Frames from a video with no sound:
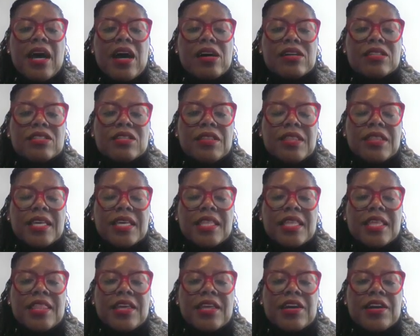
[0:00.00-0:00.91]
I also
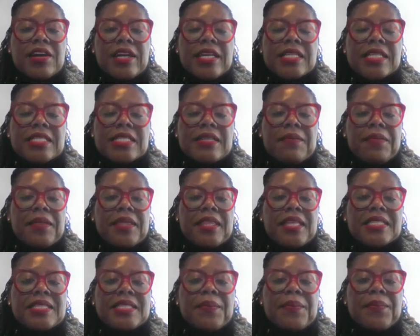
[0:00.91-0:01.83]
think that there is
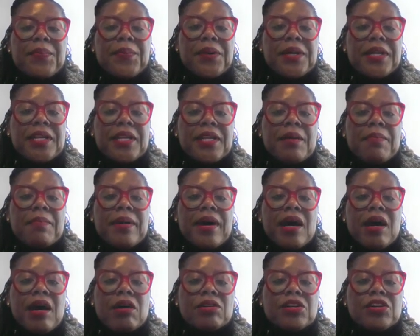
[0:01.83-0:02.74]
something that's important
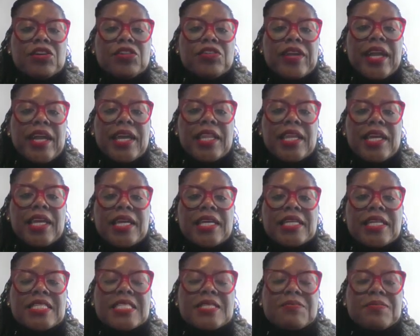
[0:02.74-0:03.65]
about
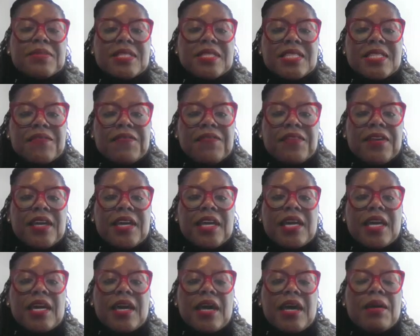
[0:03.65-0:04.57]
creating
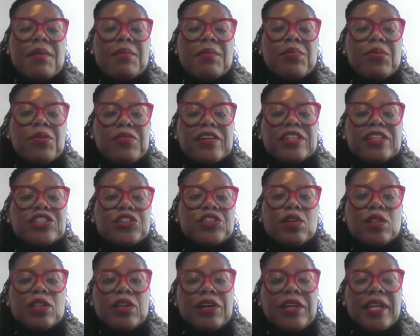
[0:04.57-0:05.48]
specific
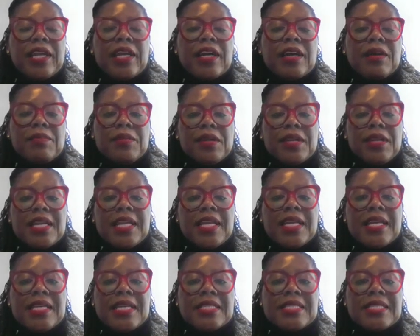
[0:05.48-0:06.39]
professional learning
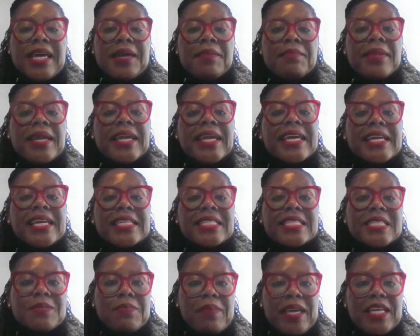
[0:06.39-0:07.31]
communities and
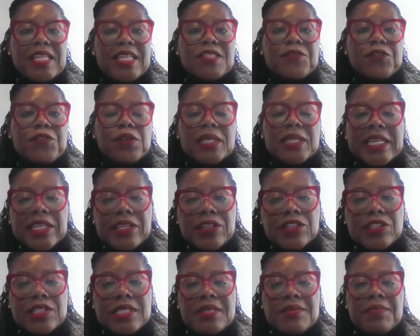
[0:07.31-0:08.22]
making space for
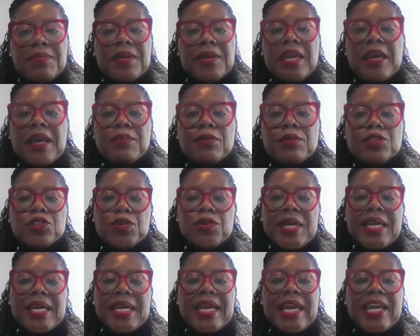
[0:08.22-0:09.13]
leaders to be able
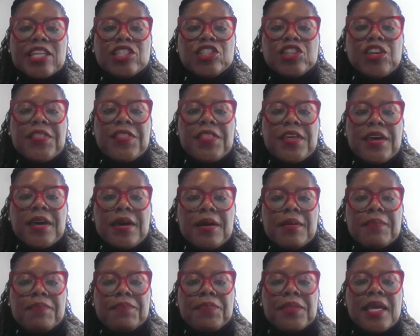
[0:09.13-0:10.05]
to engage in
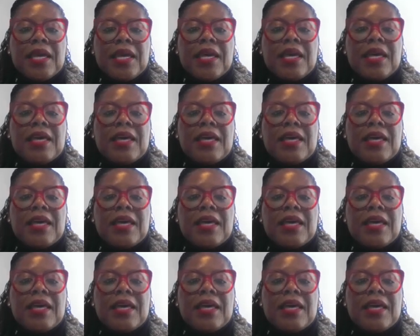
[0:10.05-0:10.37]
them.